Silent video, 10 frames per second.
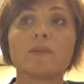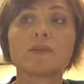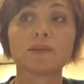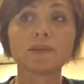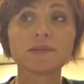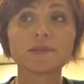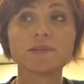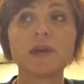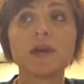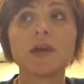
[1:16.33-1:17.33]
skills,
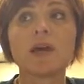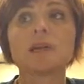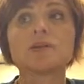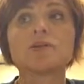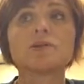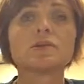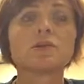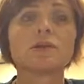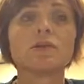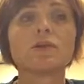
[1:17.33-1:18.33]
and students
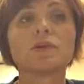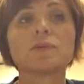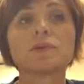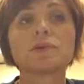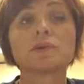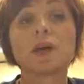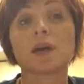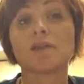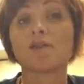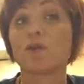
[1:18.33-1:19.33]
in low groups
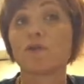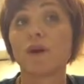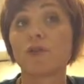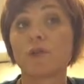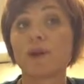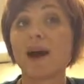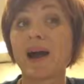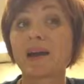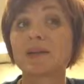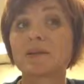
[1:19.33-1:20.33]
can fall farther
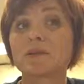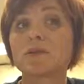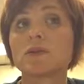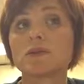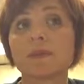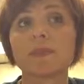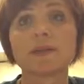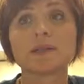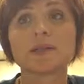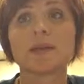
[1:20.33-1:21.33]
behind, so
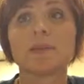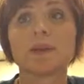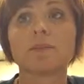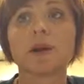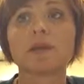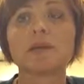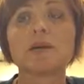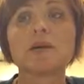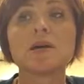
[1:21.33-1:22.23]
something to keep in mind.